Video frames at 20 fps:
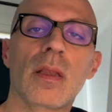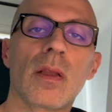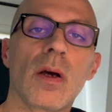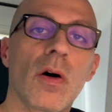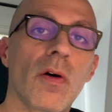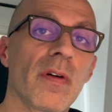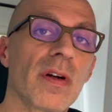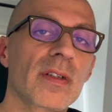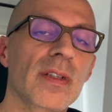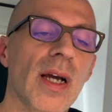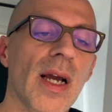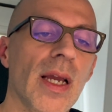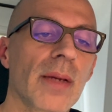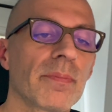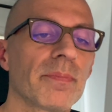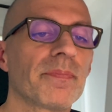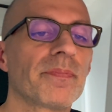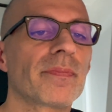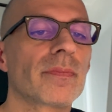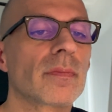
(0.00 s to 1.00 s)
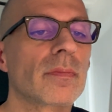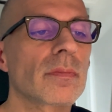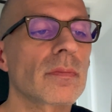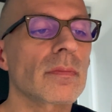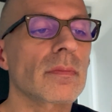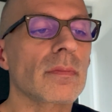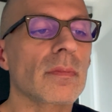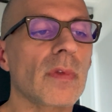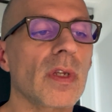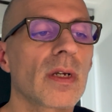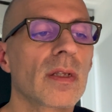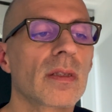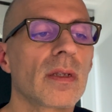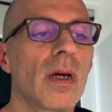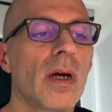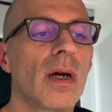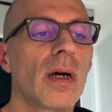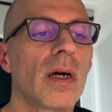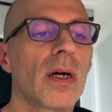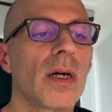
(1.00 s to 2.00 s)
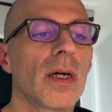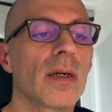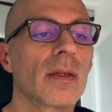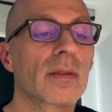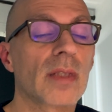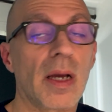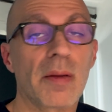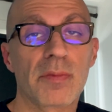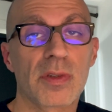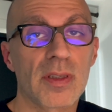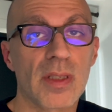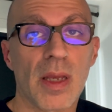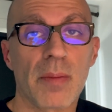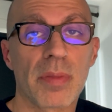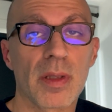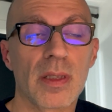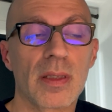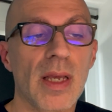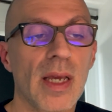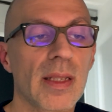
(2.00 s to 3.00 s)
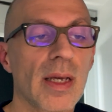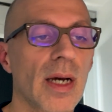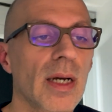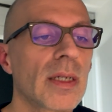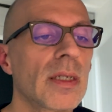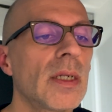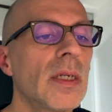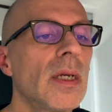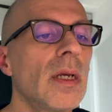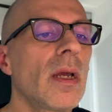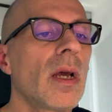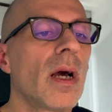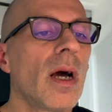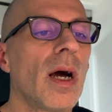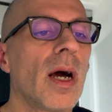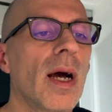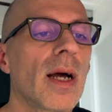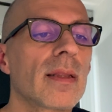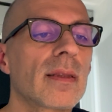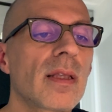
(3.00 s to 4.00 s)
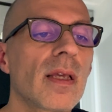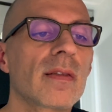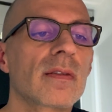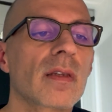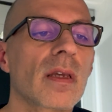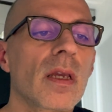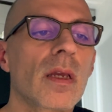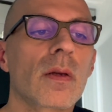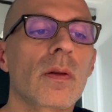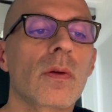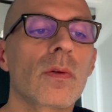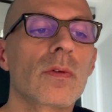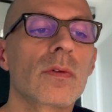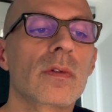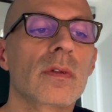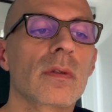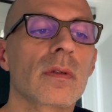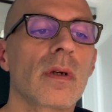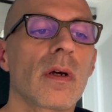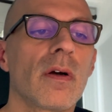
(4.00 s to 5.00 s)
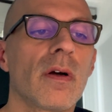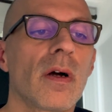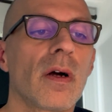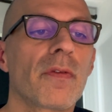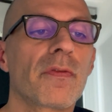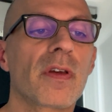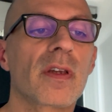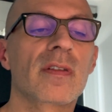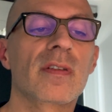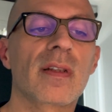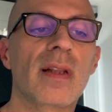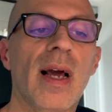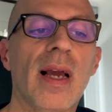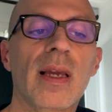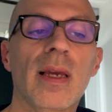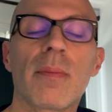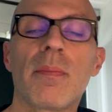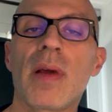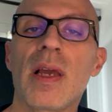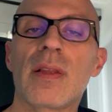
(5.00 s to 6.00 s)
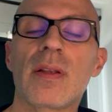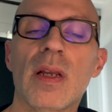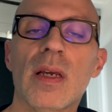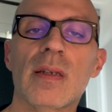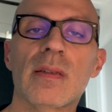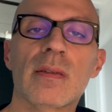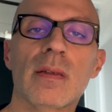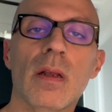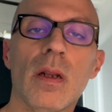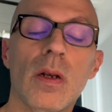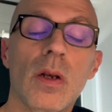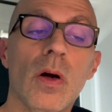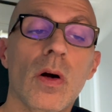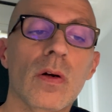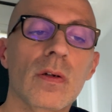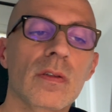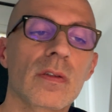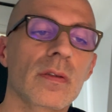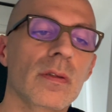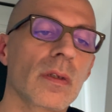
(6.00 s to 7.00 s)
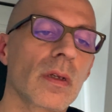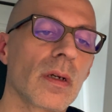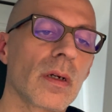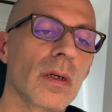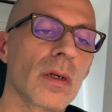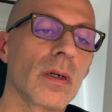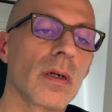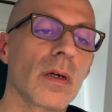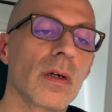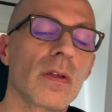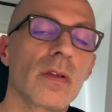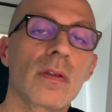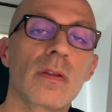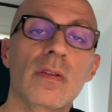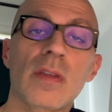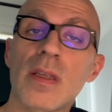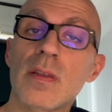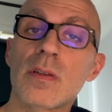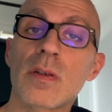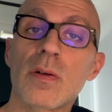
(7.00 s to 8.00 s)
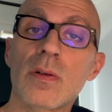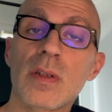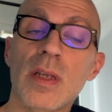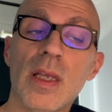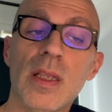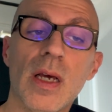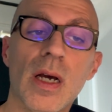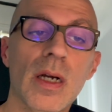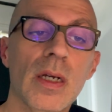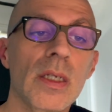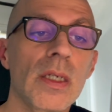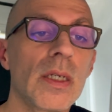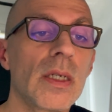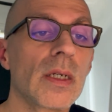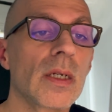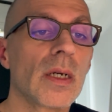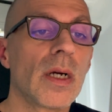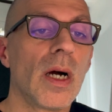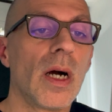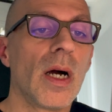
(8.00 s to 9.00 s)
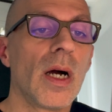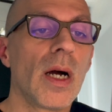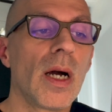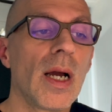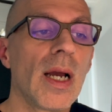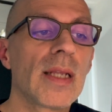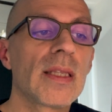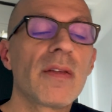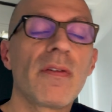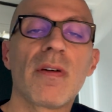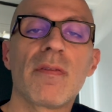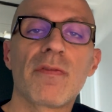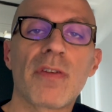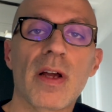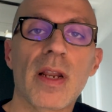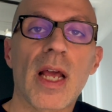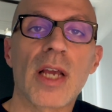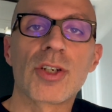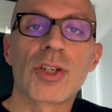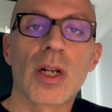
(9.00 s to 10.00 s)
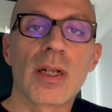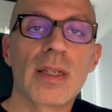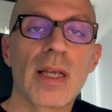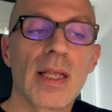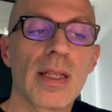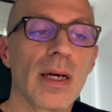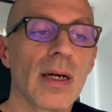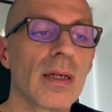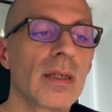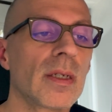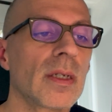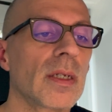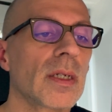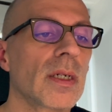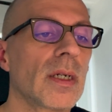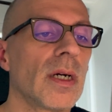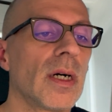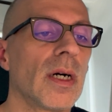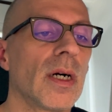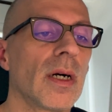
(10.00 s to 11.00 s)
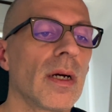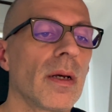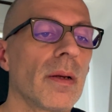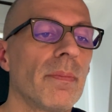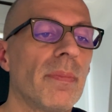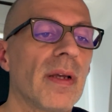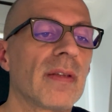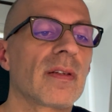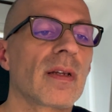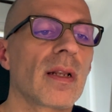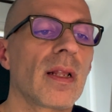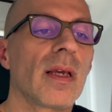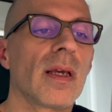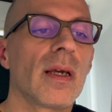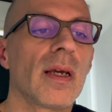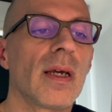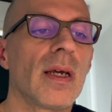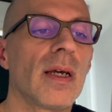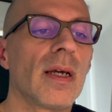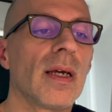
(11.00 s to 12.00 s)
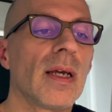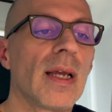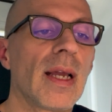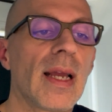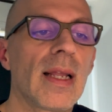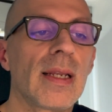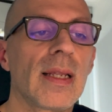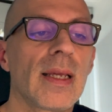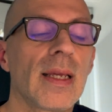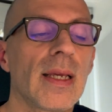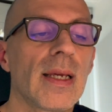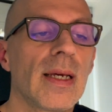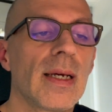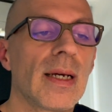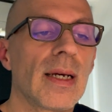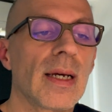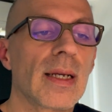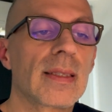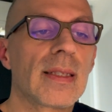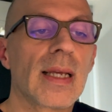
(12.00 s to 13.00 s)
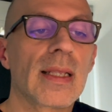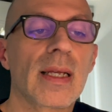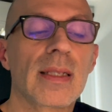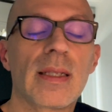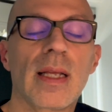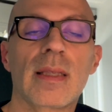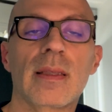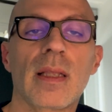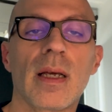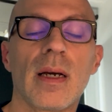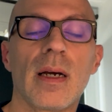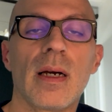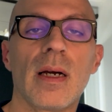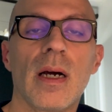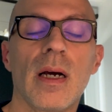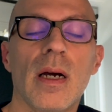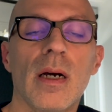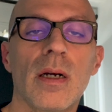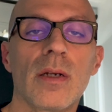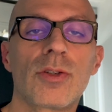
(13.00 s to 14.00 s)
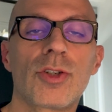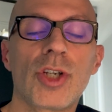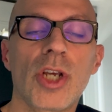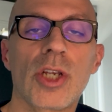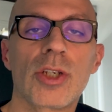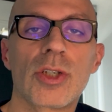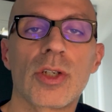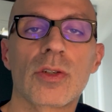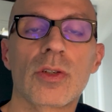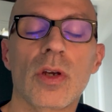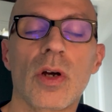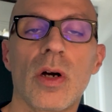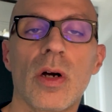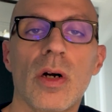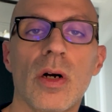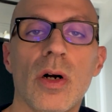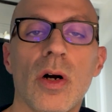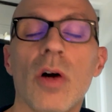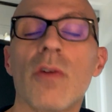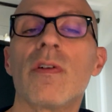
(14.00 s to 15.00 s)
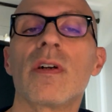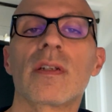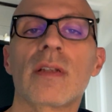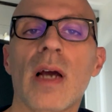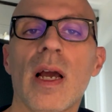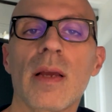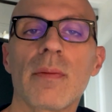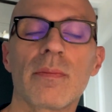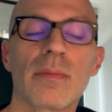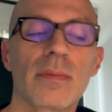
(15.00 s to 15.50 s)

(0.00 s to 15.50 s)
over time, timestamped data. This includes things like metrics, logs, sensor data, and even financial data. Basically, any data that changes over time.